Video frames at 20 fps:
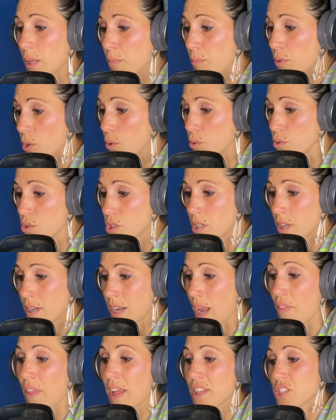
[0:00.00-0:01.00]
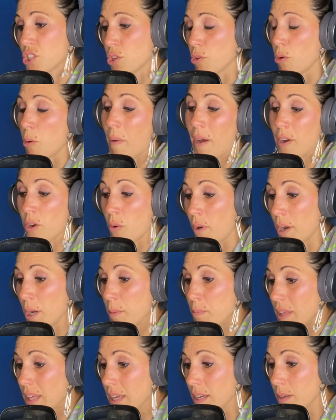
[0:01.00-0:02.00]
abused now that's the room i don't want to
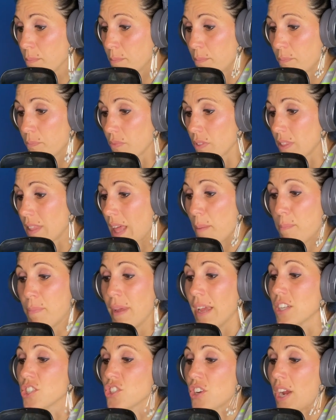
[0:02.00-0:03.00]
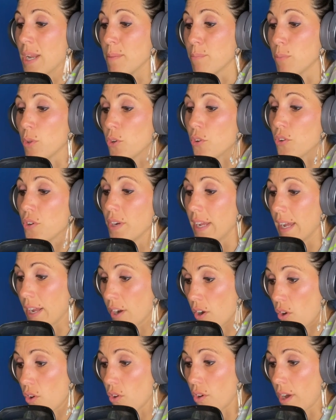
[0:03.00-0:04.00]
be in that picture ain't blurry at
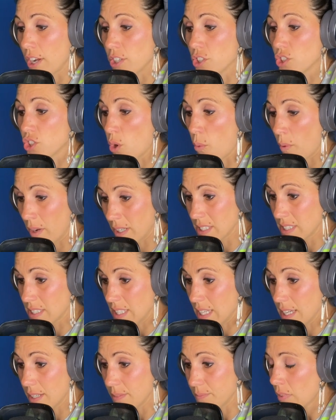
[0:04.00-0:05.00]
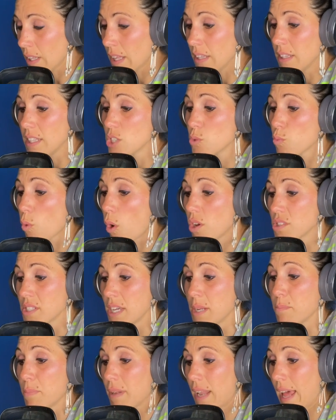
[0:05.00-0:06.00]
all. I just don't want to see it. And these walls
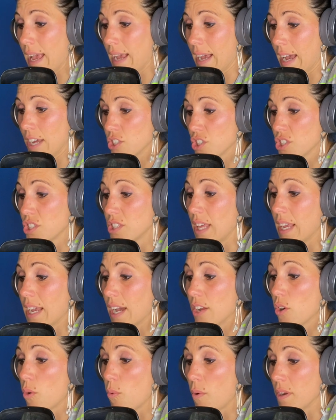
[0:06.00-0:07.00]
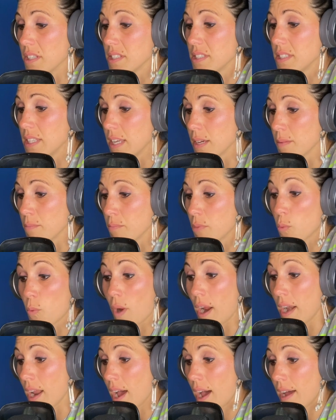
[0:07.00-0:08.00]
ain't blank. I just think I don't want to see 'em. but
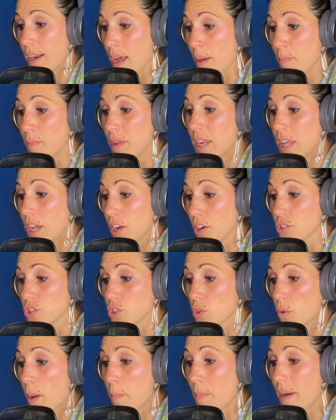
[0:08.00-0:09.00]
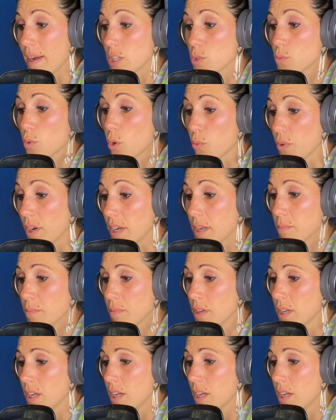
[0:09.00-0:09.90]
why not? I'm in here, so I might as well read 'em.